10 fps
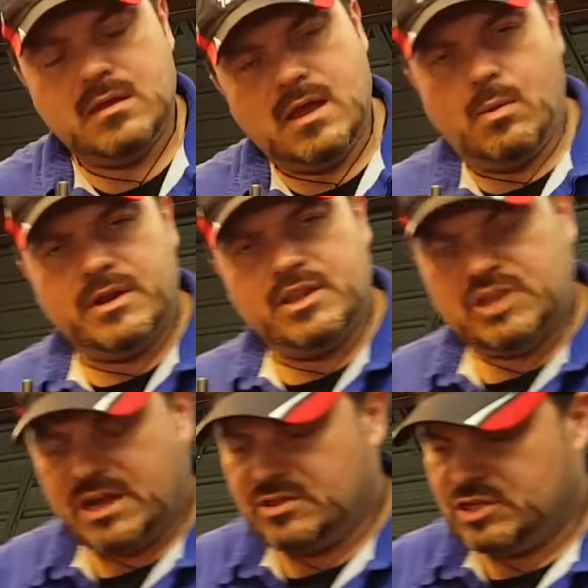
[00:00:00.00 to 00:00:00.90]
Now, when you're
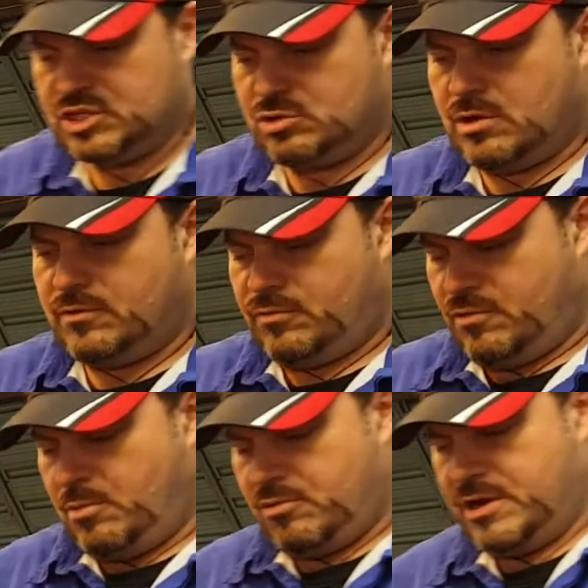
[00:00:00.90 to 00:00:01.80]
checking the strut
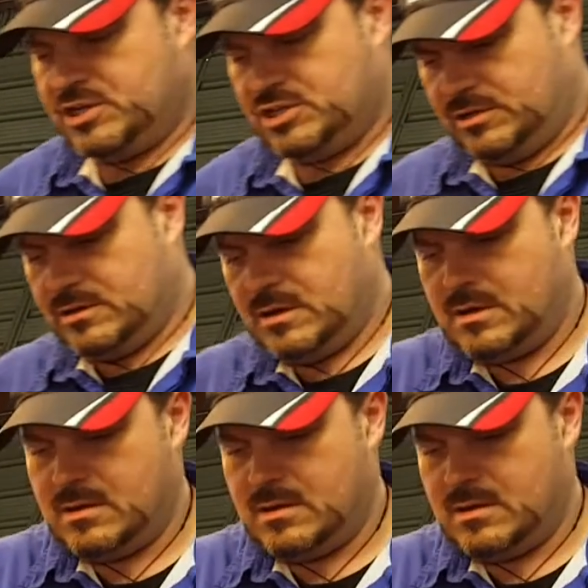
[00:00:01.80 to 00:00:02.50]
for operation,